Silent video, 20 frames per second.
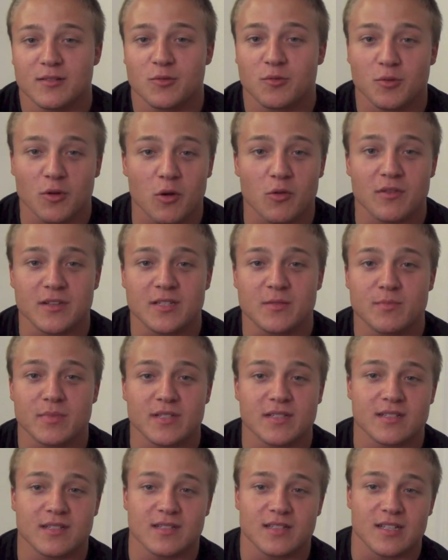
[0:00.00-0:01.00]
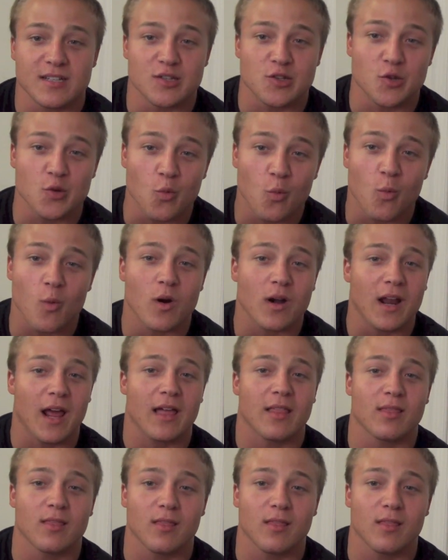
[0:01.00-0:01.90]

grow this business and do what I